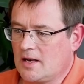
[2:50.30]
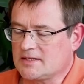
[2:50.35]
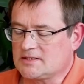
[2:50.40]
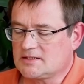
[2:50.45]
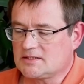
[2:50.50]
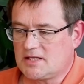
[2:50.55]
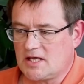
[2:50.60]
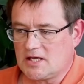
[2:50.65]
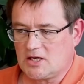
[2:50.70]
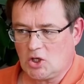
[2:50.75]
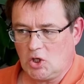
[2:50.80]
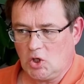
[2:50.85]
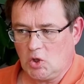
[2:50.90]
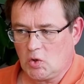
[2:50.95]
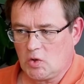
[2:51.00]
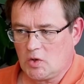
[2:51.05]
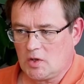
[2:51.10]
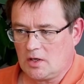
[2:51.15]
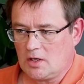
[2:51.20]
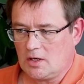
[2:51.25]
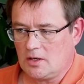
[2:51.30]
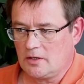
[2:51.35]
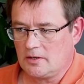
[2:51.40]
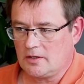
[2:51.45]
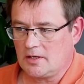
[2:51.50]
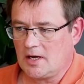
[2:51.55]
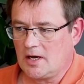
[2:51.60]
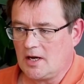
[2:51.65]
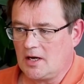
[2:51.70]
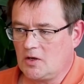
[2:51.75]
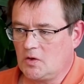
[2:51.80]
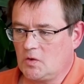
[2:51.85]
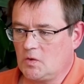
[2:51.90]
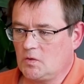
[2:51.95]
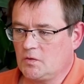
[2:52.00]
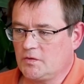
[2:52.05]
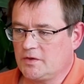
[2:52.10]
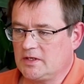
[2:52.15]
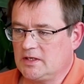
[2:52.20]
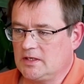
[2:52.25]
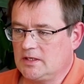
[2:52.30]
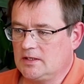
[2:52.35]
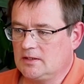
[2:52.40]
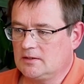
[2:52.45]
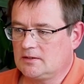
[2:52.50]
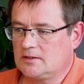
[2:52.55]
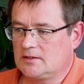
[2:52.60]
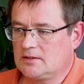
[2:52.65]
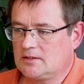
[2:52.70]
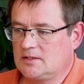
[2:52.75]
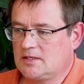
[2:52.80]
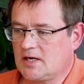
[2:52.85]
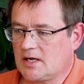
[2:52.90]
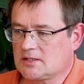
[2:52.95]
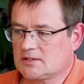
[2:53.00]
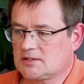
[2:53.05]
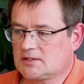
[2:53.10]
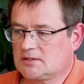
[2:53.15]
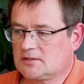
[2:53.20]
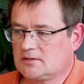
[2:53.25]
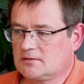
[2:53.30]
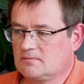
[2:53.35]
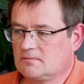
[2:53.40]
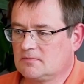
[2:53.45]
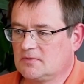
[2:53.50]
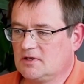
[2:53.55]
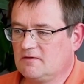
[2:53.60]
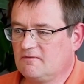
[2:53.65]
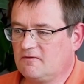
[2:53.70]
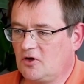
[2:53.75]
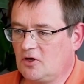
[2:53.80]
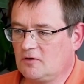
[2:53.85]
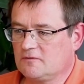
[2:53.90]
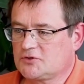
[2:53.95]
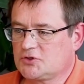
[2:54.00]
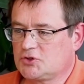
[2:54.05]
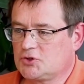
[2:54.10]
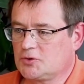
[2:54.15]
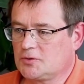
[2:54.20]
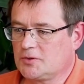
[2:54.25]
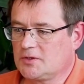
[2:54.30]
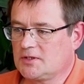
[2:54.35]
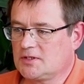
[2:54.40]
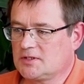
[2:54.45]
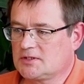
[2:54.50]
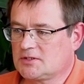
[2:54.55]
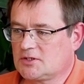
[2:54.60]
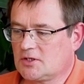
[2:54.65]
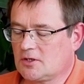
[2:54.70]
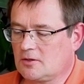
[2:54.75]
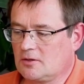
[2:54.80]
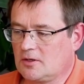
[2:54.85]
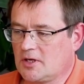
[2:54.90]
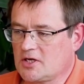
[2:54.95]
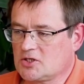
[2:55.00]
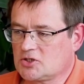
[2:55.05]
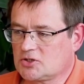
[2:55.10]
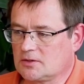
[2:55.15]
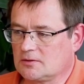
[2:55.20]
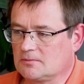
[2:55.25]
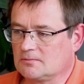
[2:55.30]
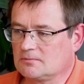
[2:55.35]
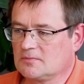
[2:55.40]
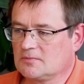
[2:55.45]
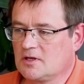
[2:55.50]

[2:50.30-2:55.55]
Let's take a look on how the dust evolves during this circulation.